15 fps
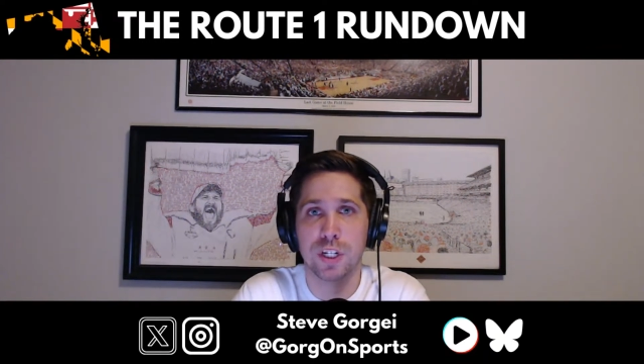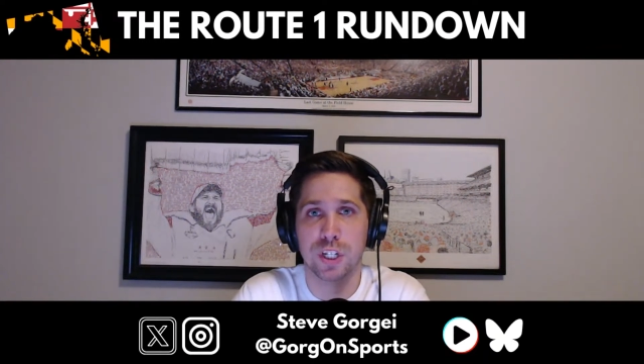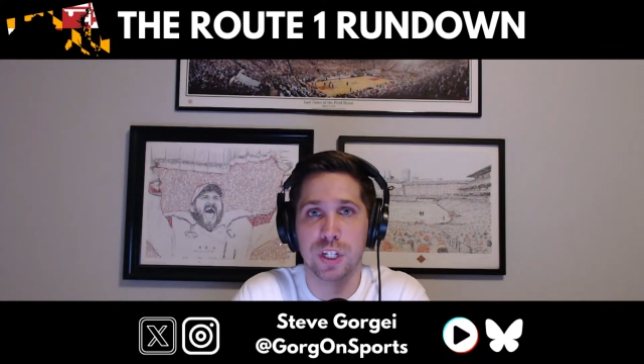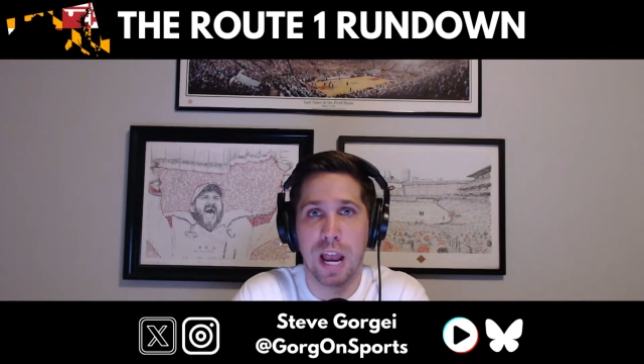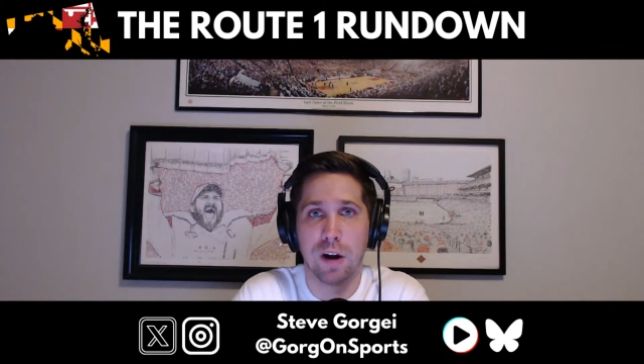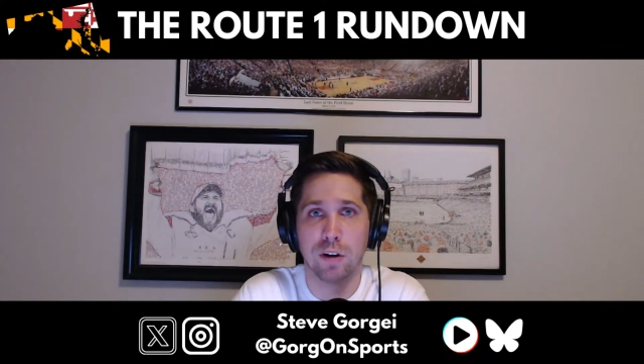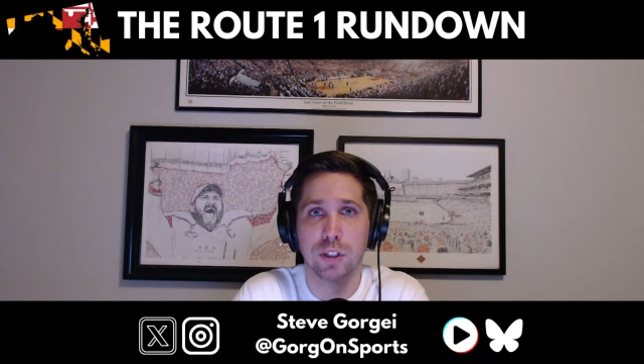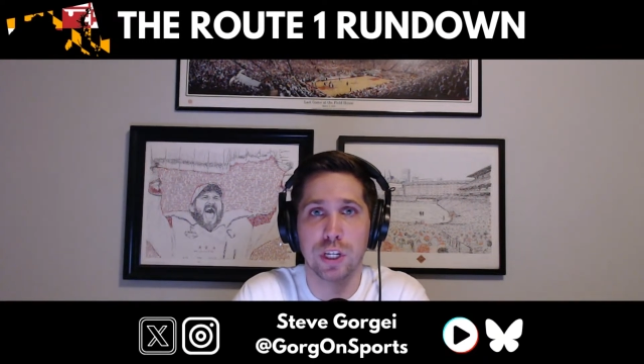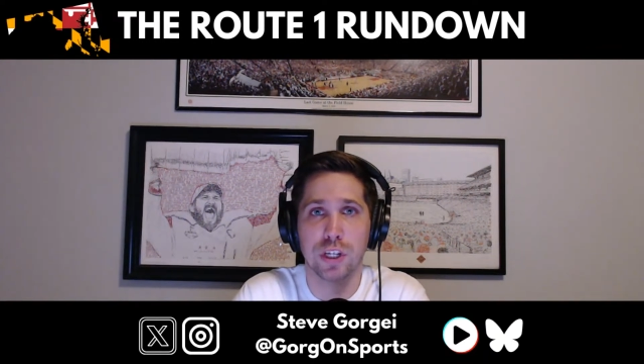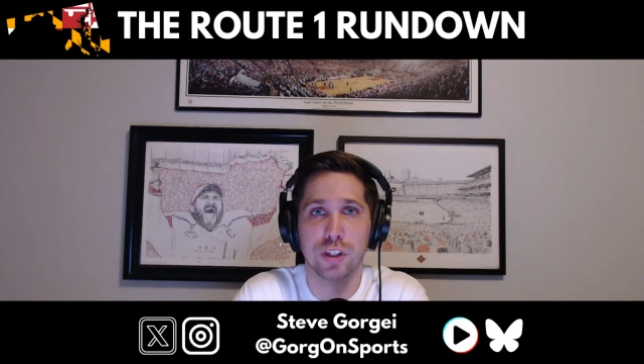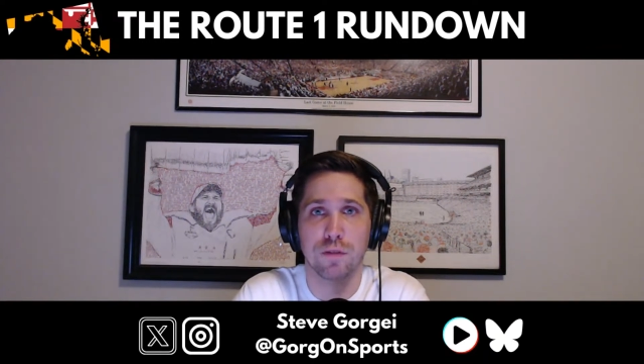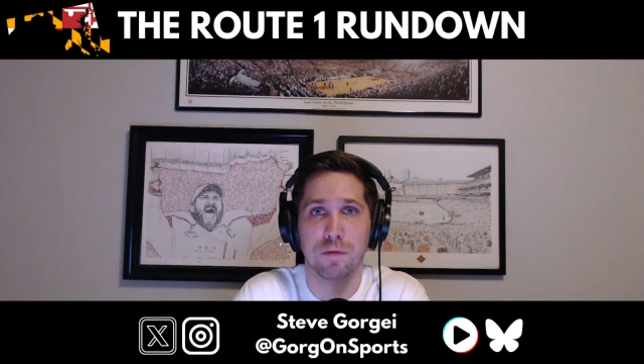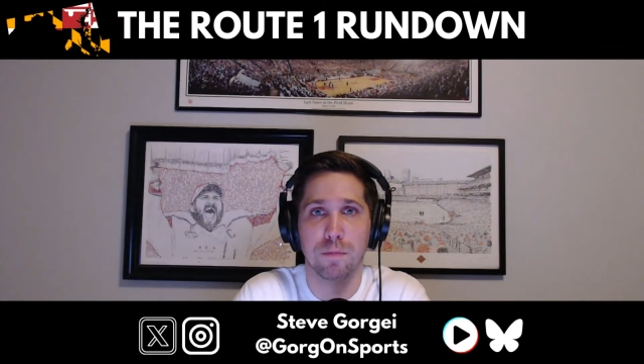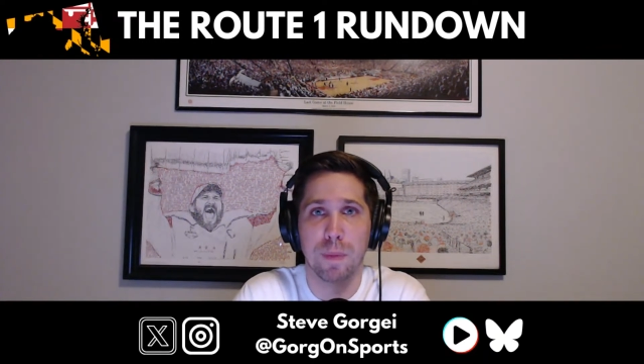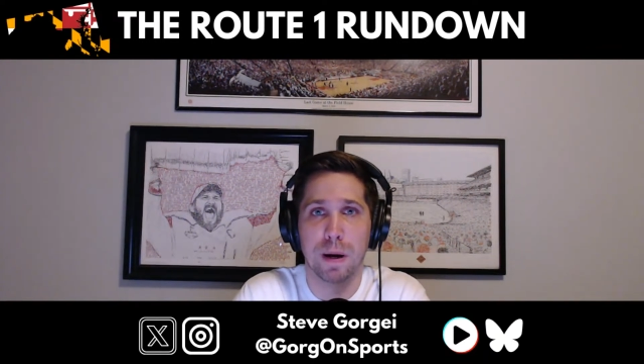challenges
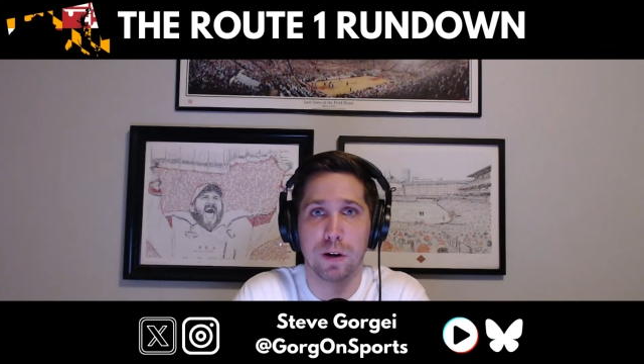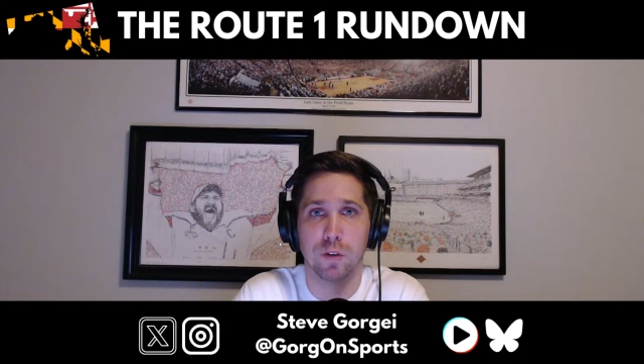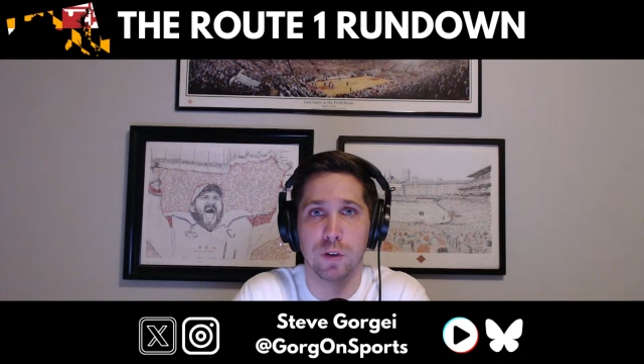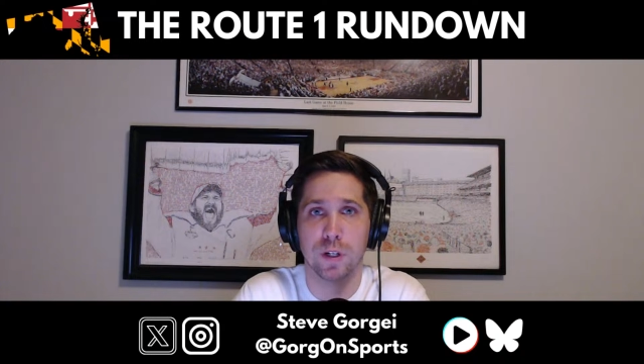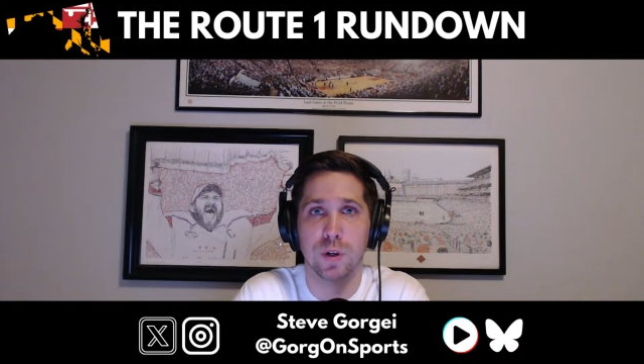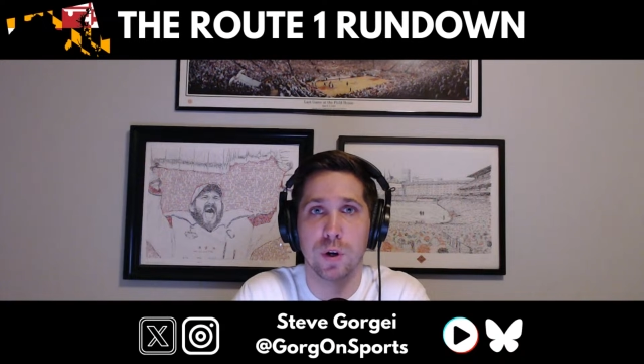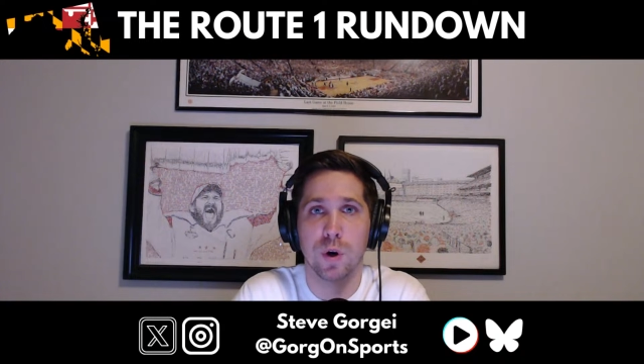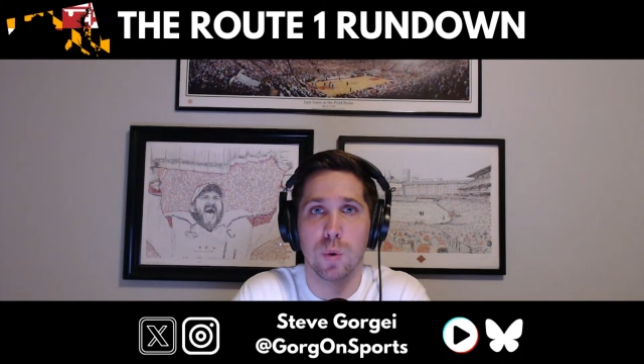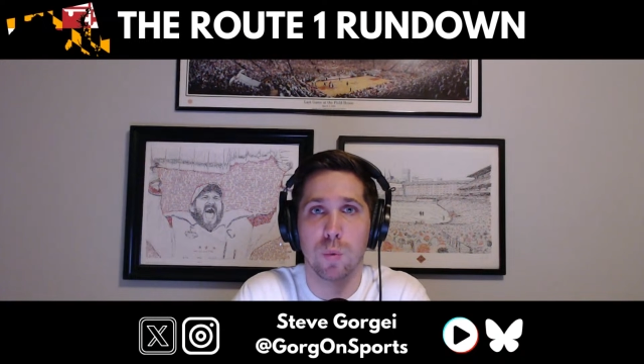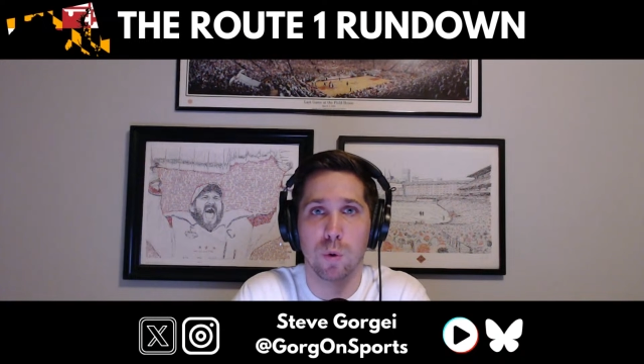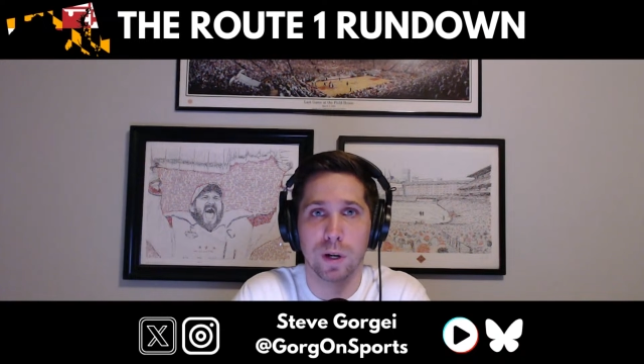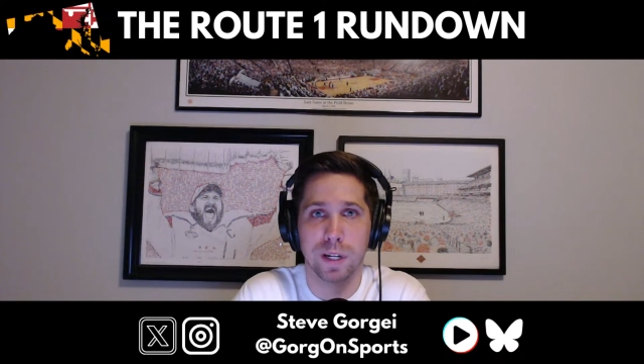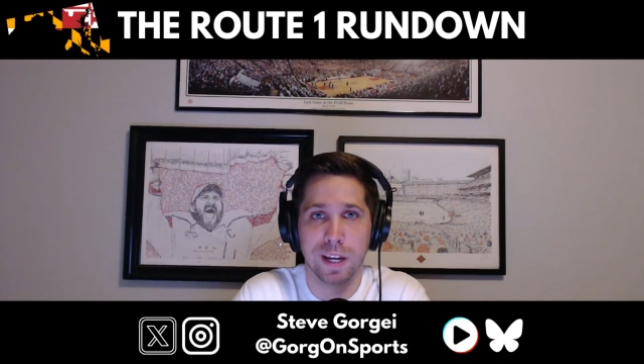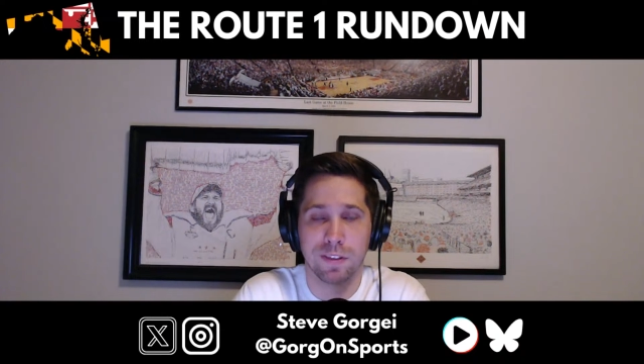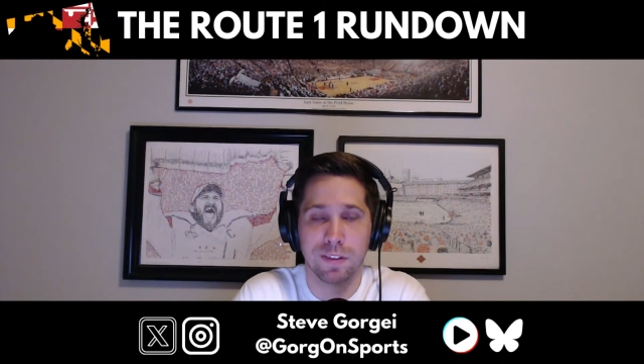if Maryland were
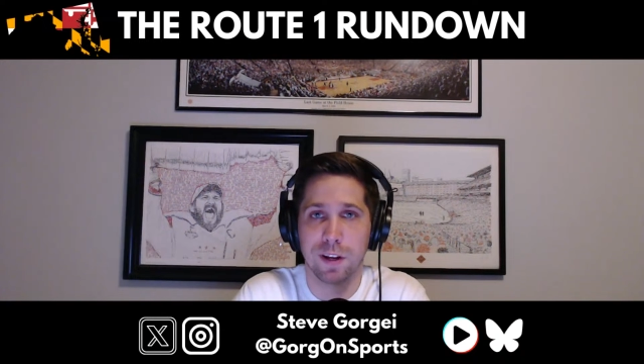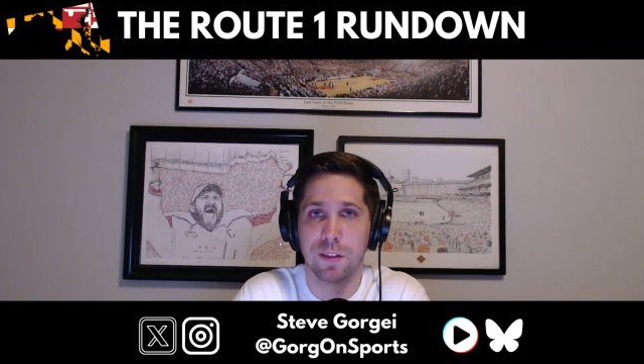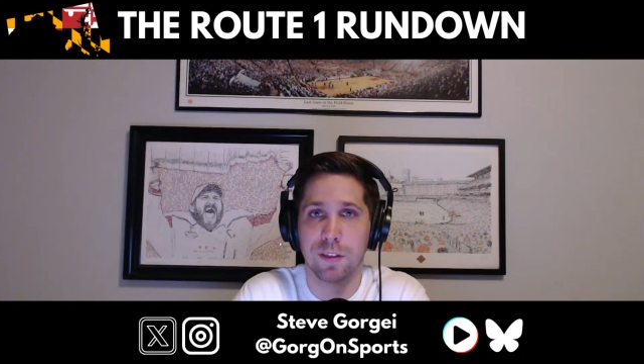to get there.